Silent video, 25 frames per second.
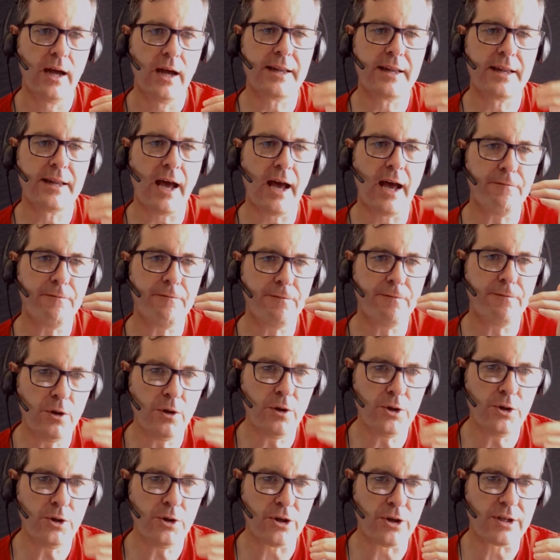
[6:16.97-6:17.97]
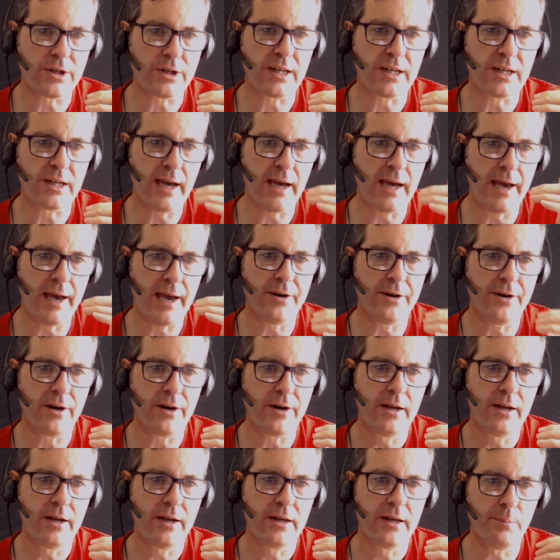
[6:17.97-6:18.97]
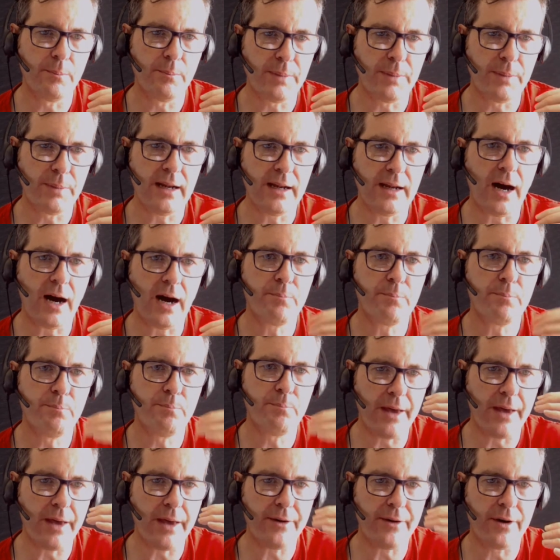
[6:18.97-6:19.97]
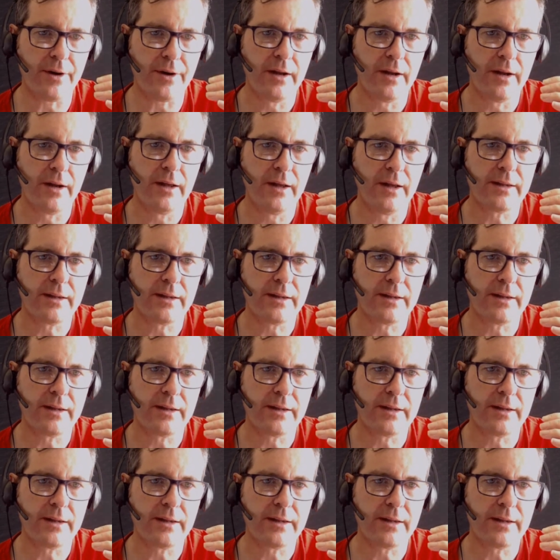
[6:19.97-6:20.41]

And that future together can be a lot better